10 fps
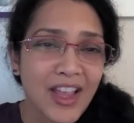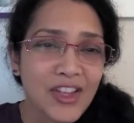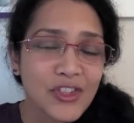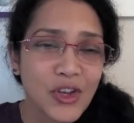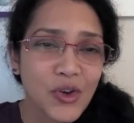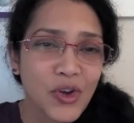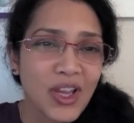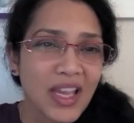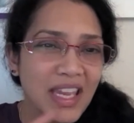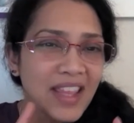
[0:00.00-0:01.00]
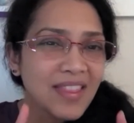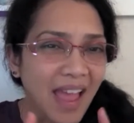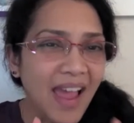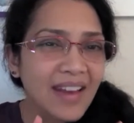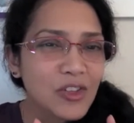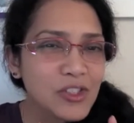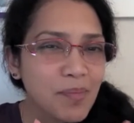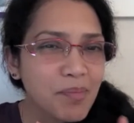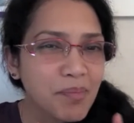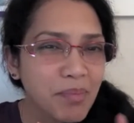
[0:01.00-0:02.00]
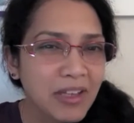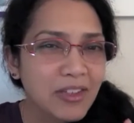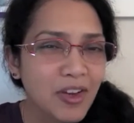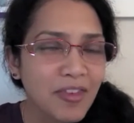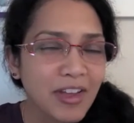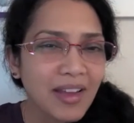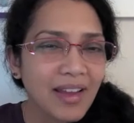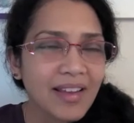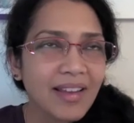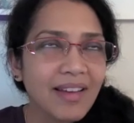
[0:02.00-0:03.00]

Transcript: So in that, there's a bit of a